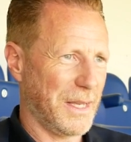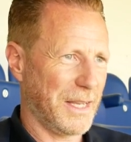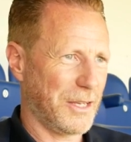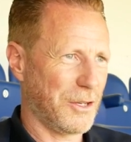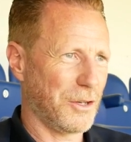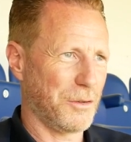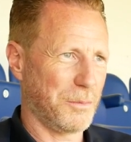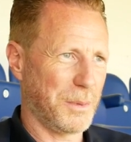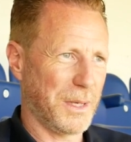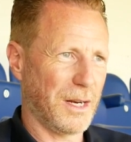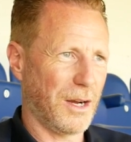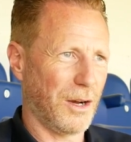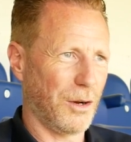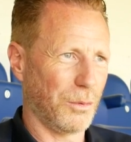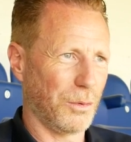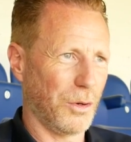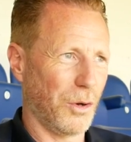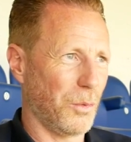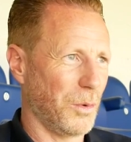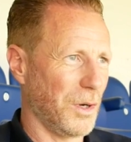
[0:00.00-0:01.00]
It could have been a
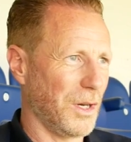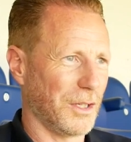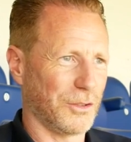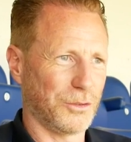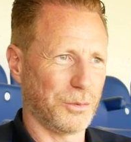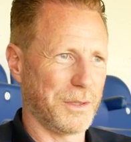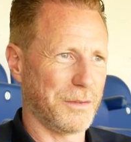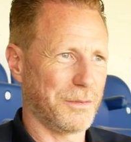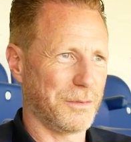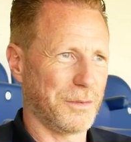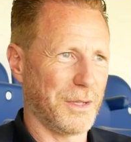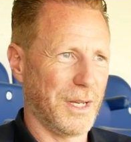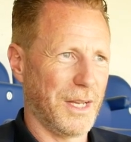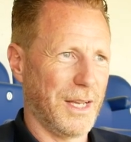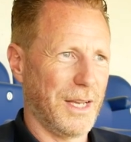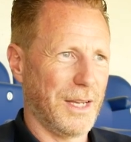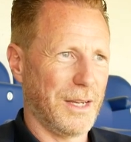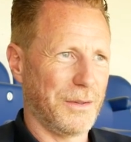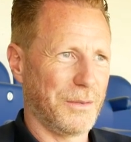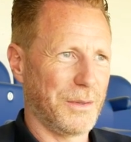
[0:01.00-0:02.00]
whole lot worse.
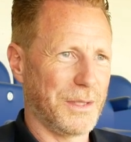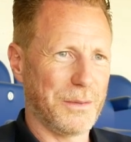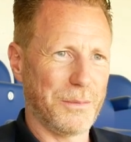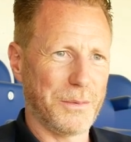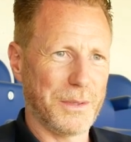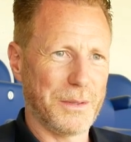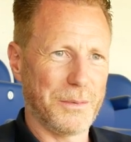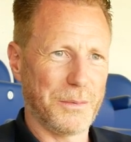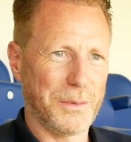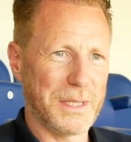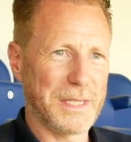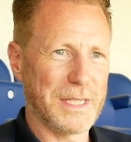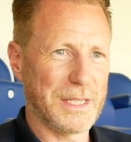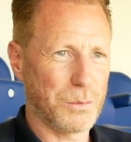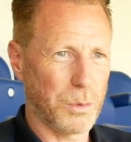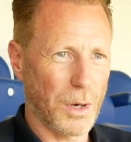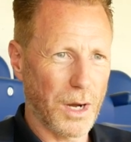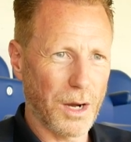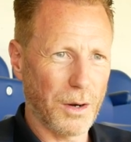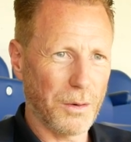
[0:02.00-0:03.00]
We
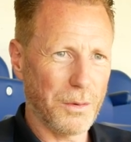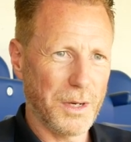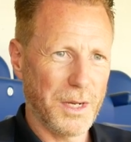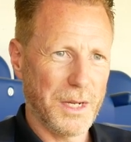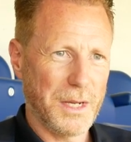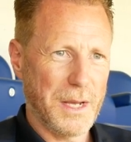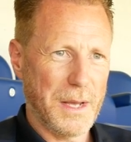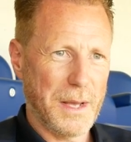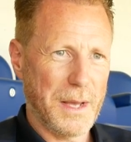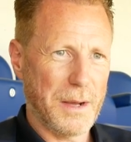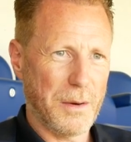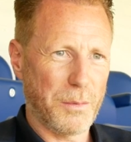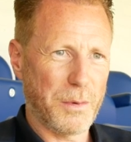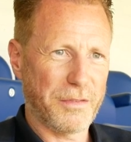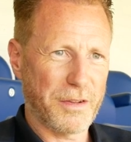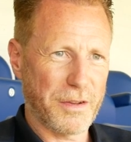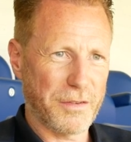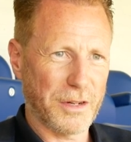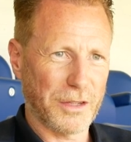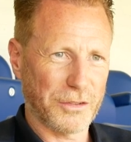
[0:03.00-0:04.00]
did well.
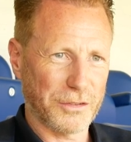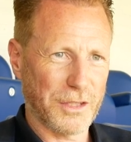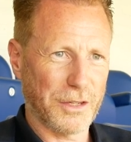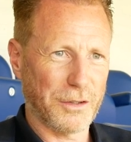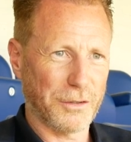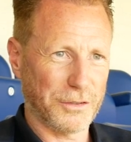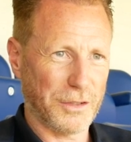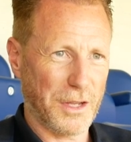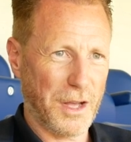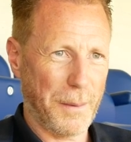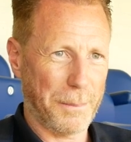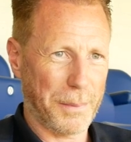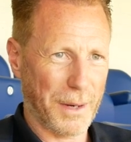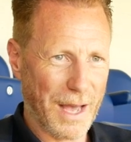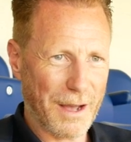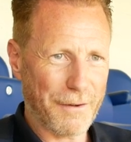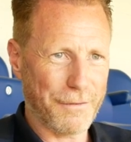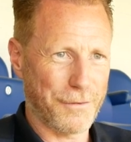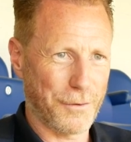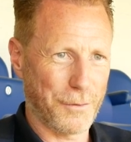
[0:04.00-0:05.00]
We've given ourselves a
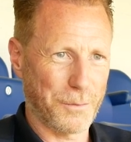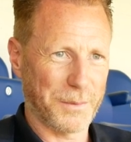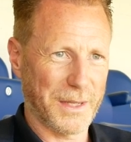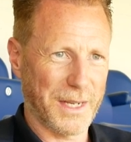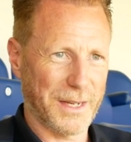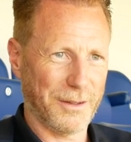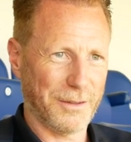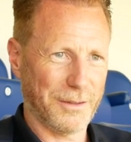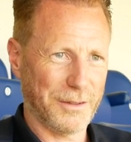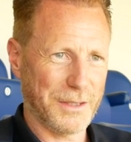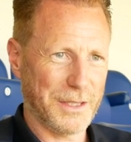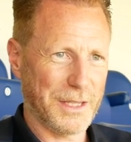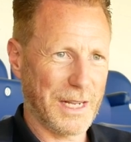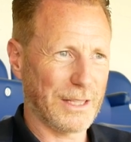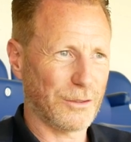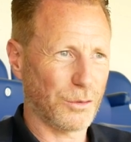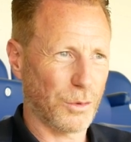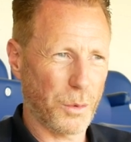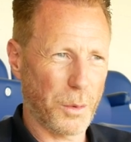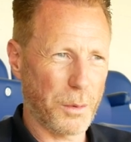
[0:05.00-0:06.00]
platform now.
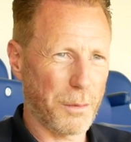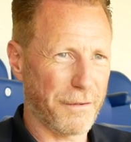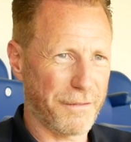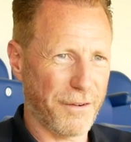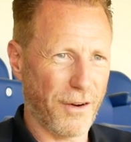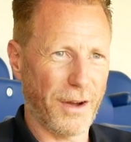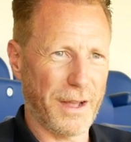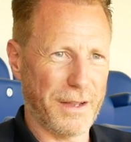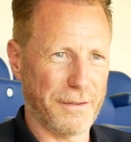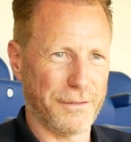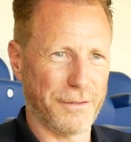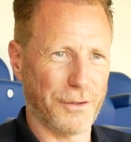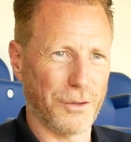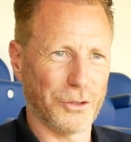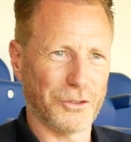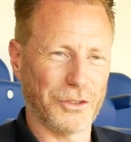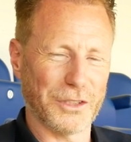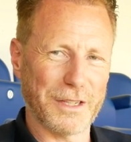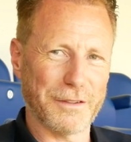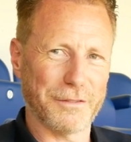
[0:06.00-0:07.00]
That's what we were fighting
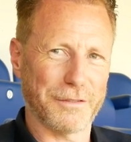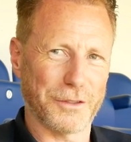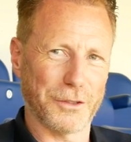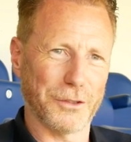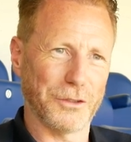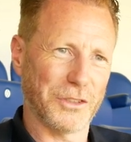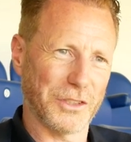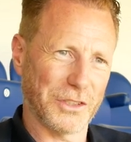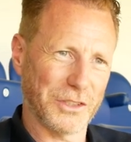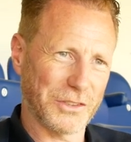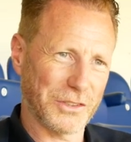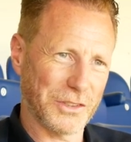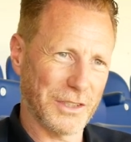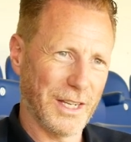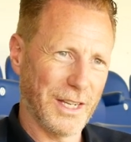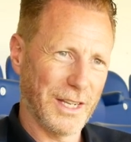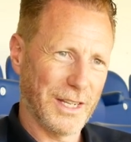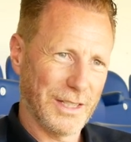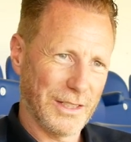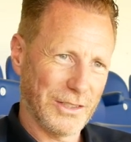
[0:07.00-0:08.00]
for, to get through to
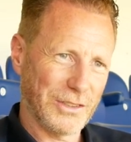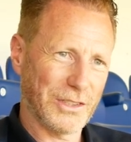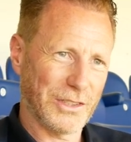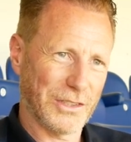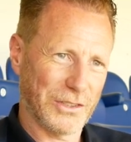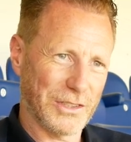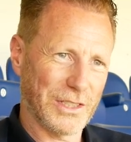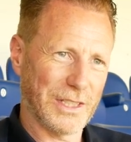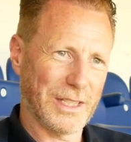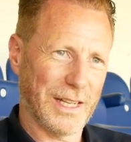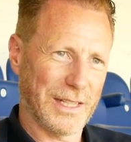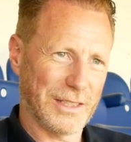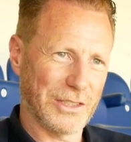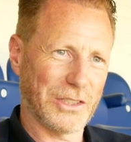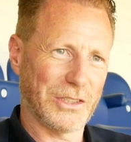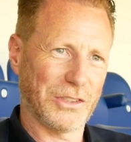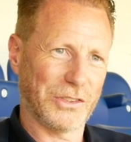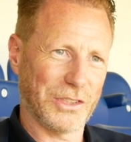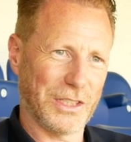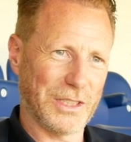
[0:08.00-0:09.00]
the
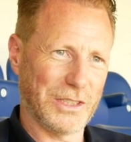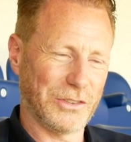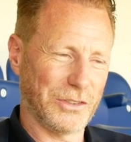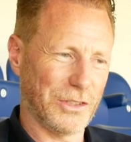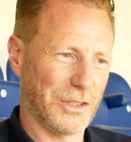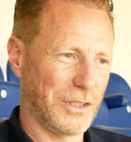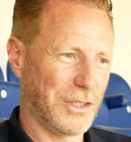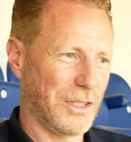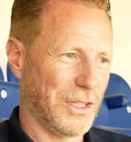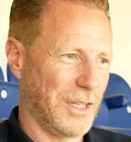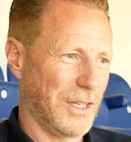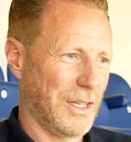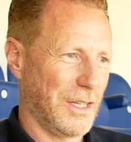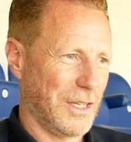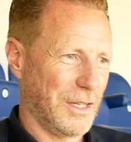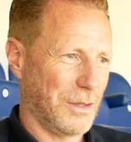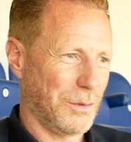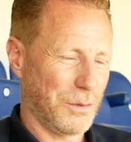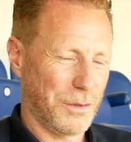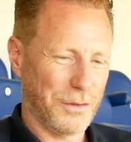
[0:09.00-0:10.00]
end of the season
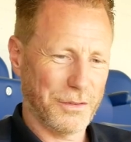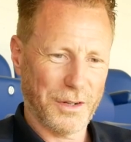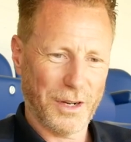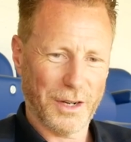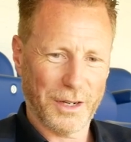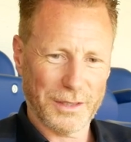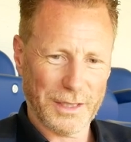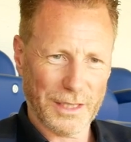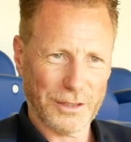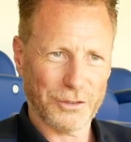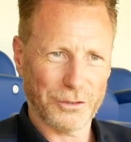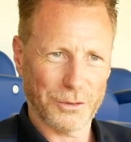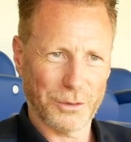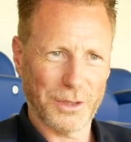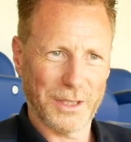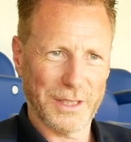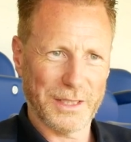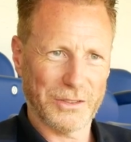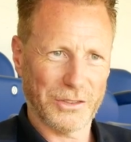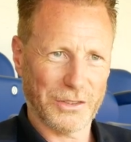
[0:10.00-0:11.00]
with our
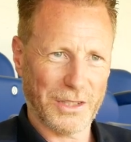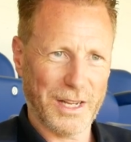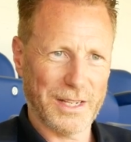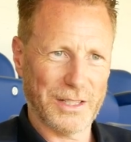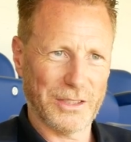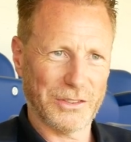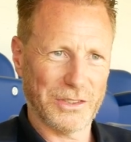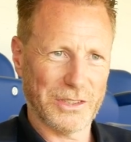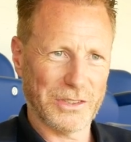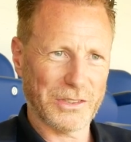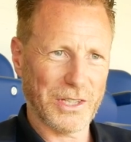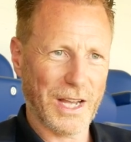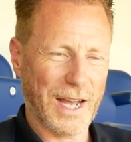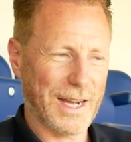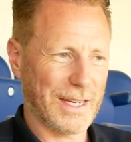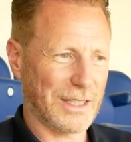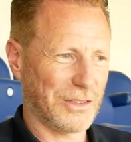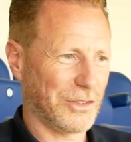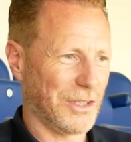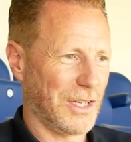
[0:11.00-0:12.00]
National League status
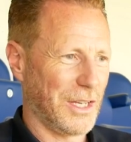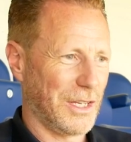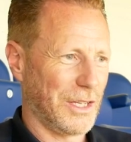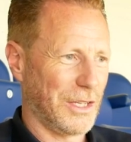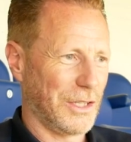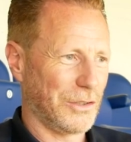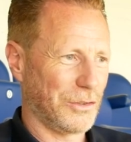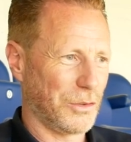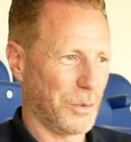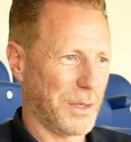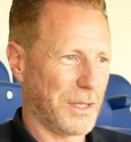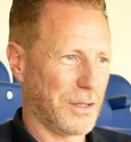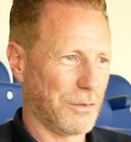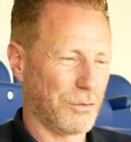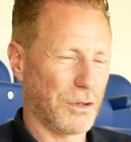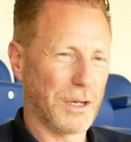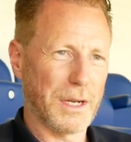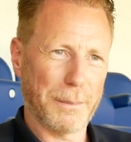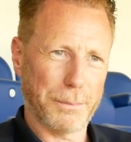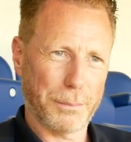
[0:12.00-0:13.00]
intact so we
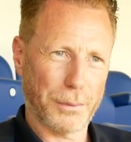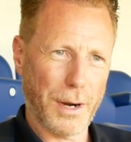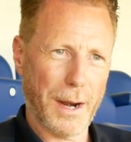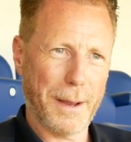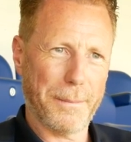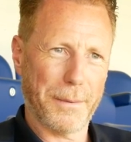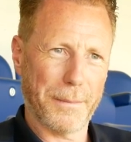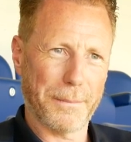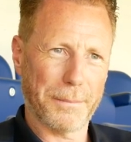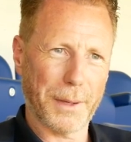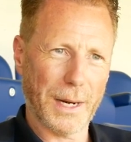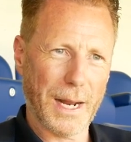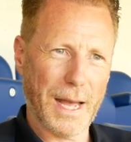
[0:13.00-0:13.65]
can really prep and